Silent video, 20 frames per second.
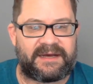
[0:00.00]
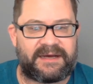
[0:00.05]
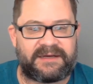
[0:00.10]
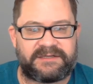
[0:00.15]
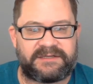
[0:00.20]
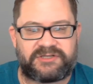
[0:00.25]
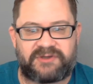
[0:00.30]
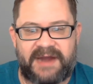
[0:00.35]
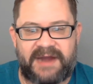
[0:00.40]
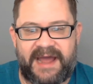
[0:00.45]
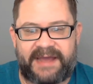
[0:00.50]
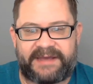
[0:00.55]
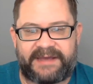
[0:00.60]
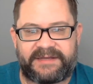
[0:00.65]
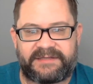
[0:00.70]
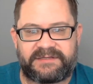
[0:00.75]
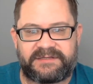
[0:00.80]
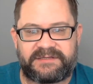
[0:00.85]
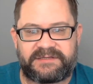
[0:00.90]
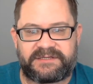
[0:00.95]

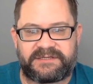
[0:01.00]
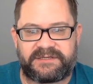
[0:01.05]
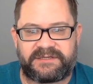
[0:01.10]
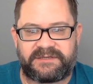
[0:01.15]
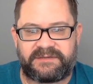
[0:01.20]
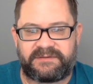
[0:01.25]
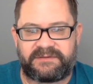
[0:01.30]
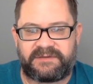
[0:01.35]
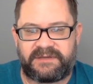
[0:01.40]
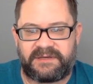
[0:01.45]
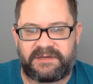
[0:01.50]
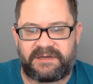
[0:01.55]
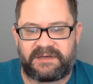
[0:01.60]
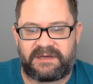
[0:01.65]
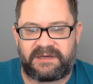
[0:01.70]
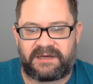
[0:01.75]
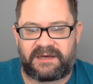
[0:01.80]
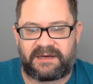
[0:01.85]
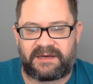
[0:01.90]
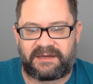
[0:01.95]
dragons and
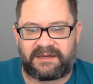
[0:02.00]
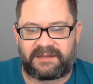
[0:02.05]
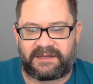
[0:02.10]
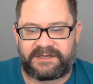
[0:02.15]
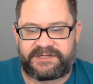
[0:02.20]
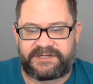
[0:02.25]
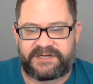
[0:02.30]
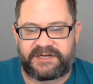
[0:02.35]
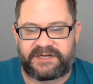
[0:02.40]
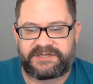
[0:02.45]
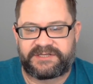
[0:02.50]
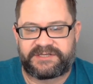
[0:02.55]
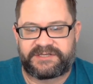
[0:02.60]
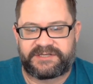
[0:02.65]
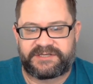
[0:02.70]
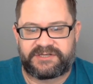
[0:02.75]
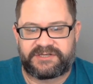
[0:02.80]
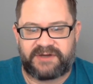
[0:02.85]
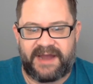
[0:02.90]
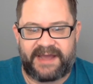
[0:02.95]
like Dungeons
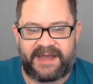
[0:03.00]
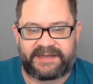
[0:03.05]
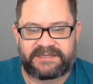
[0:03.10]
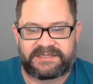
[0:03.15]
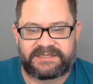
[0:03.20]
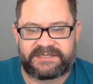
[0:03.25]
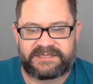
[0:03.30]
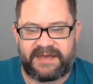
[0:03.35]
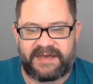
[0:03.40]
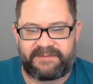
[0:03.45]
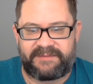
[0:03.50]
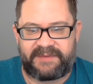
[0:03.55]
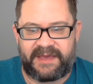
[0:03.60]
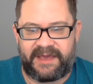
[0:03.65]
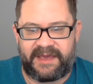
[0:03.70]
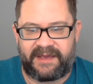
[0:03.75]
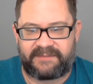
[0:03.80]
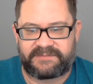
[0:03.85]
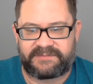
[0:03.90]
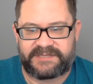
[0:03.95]
and Dragons type
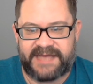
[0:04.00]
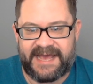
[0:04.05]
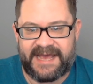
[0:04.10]
games.